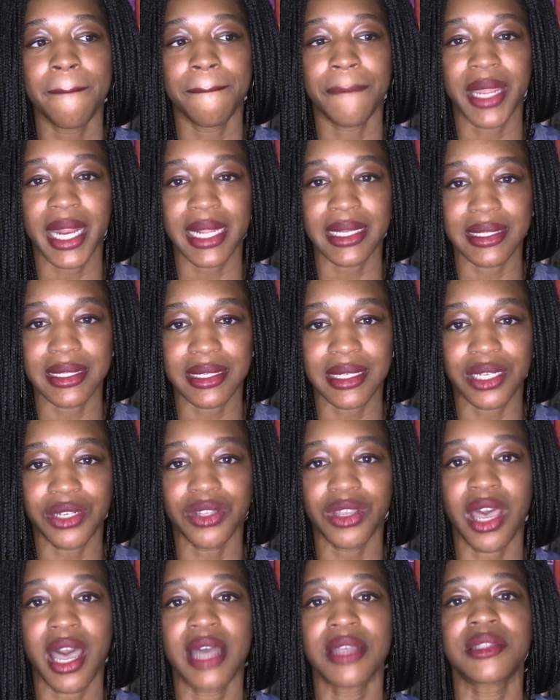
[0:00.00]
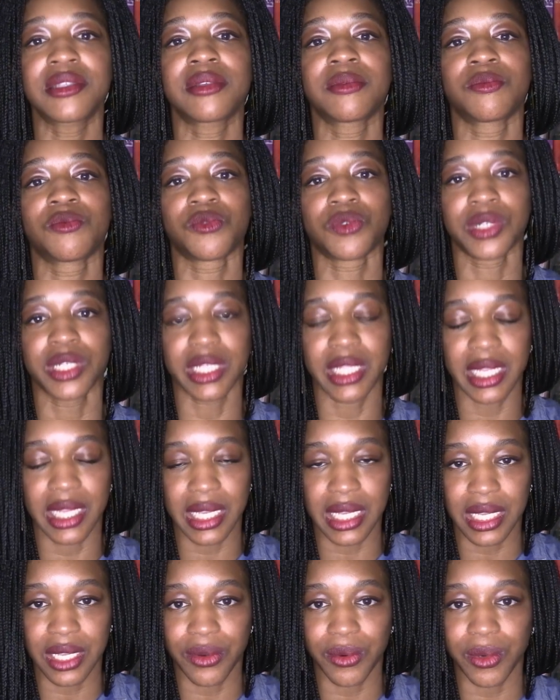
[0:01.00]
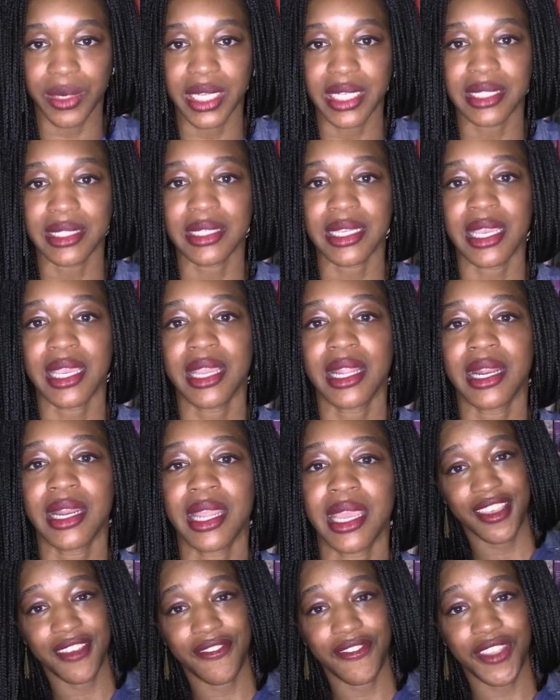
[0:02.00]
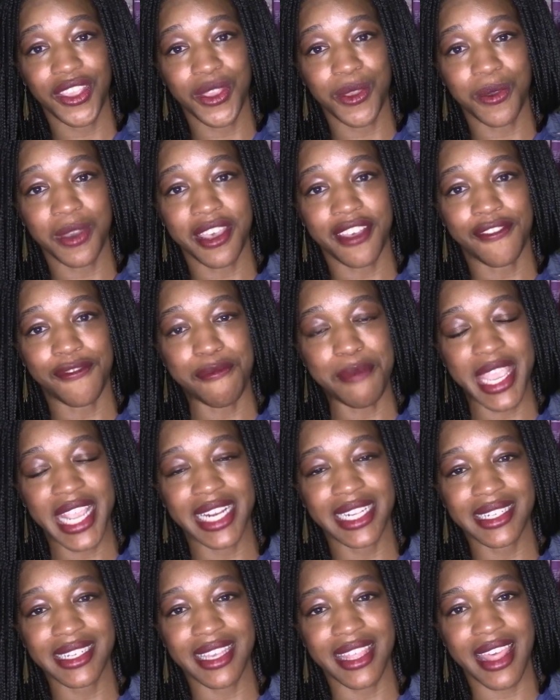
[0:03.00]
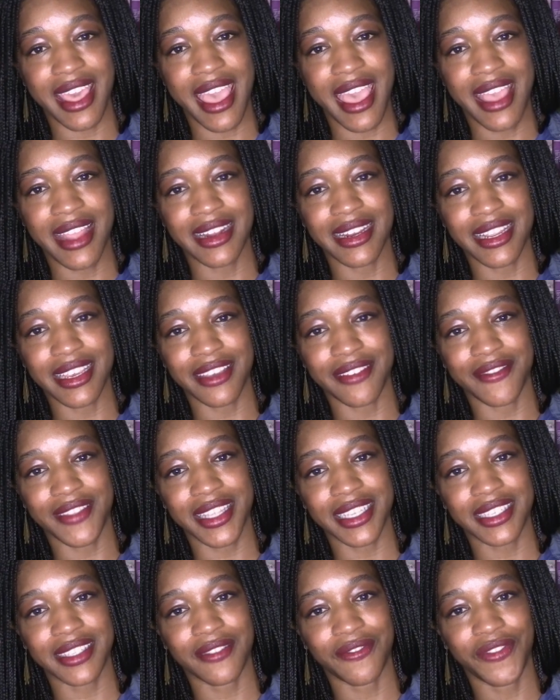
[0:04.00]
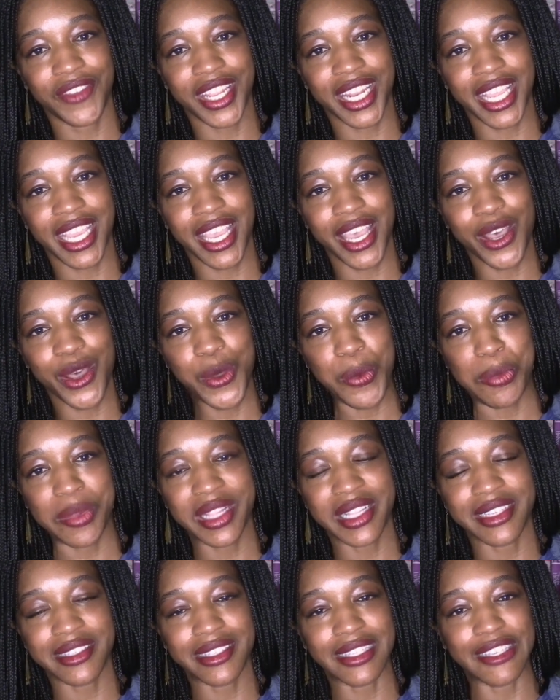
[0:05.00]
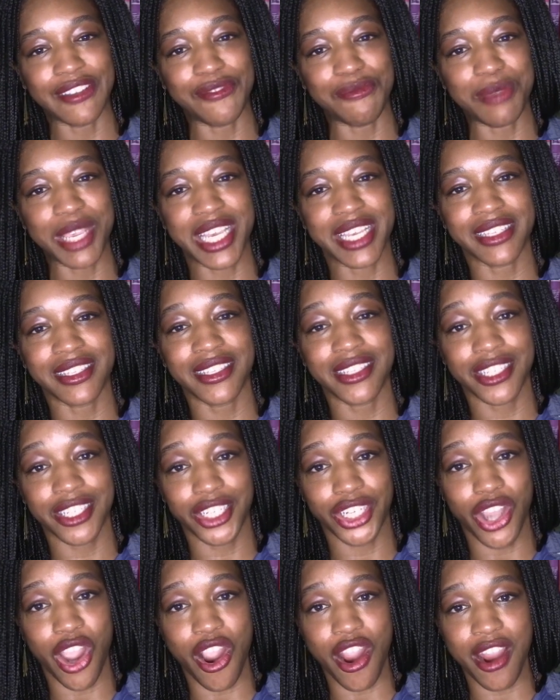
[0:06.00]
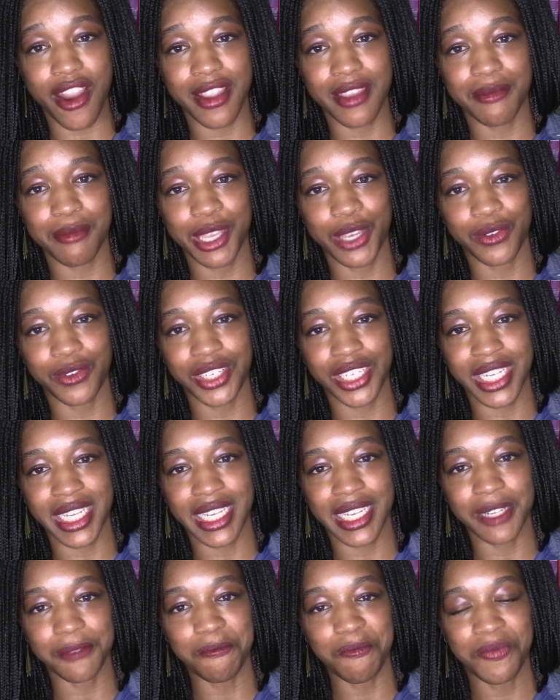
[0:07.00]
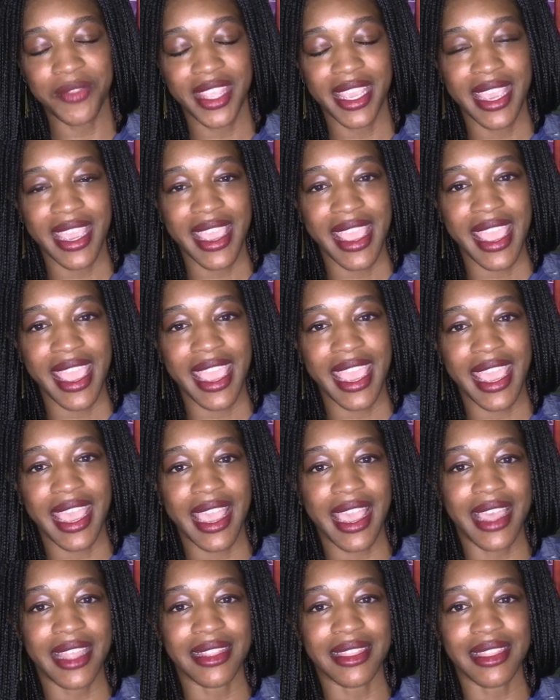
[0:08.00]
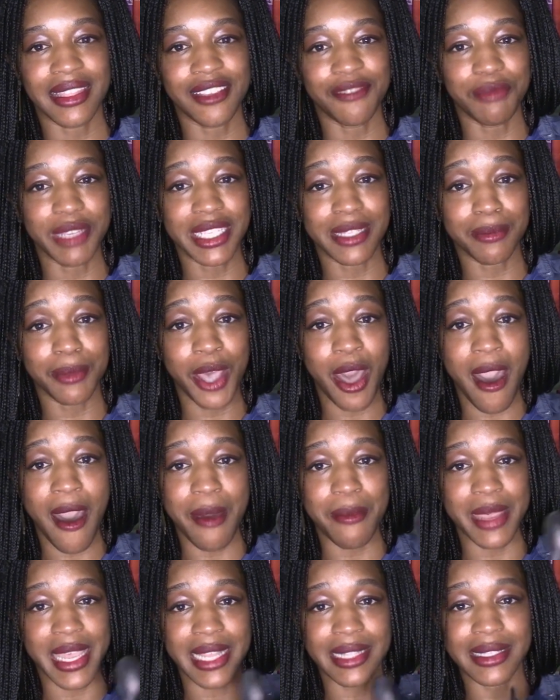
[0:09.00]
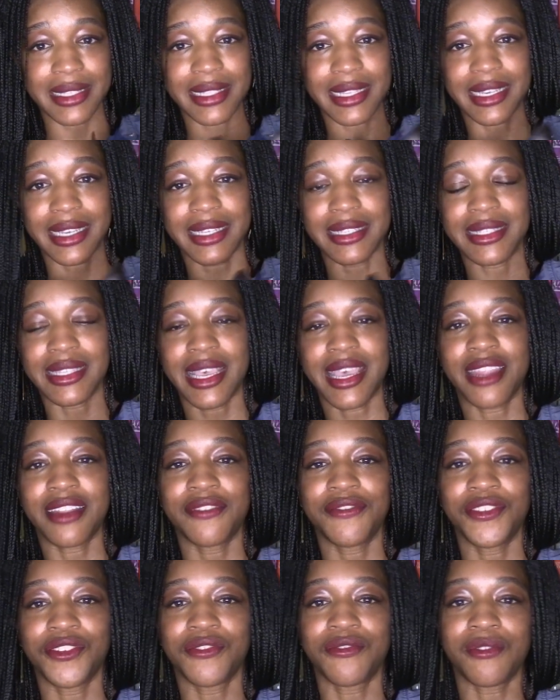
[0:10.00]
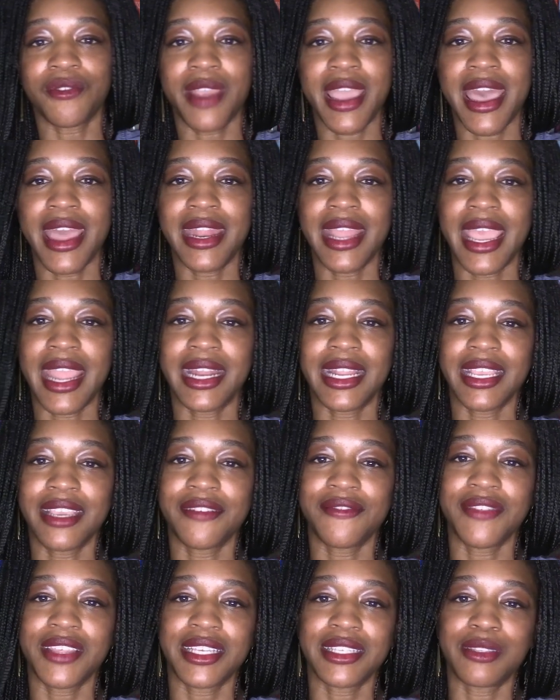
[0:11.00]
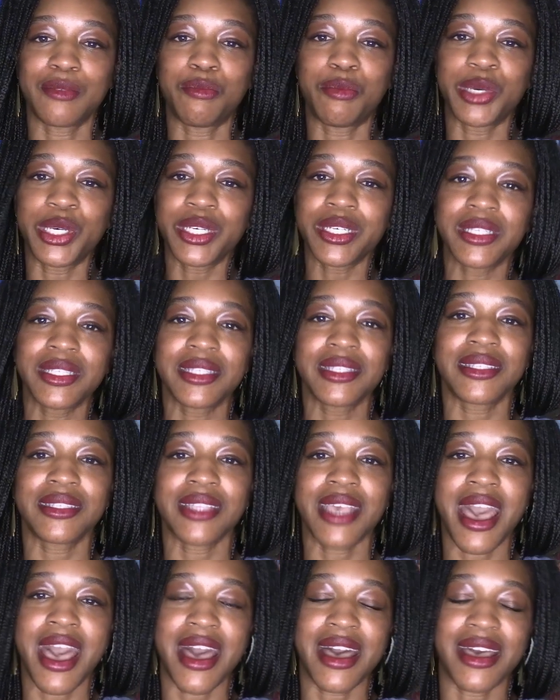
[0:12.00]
but I still got some really good reads in. If you have made it to the end of this video, please leave me a star emoji and leave me some comments. Like I said, if you've read any of these books,